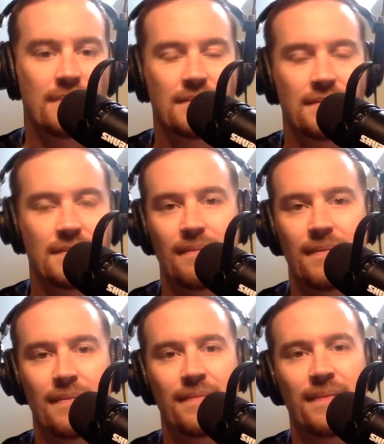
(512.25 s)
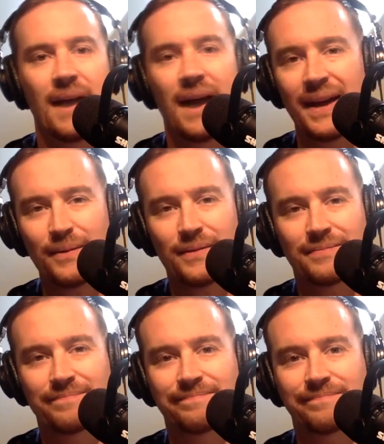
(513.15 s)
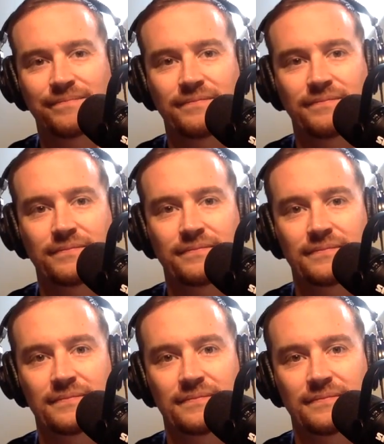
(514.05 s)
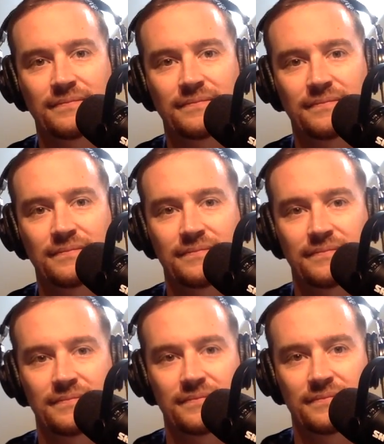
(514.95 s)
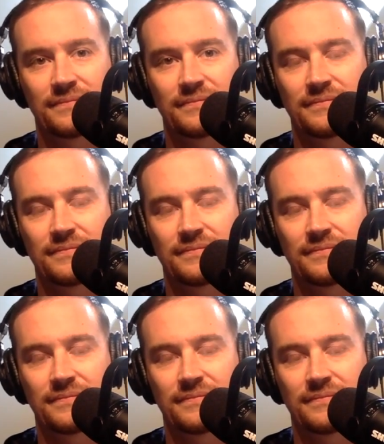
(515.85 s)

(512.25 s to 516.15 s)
The person shown says nothing.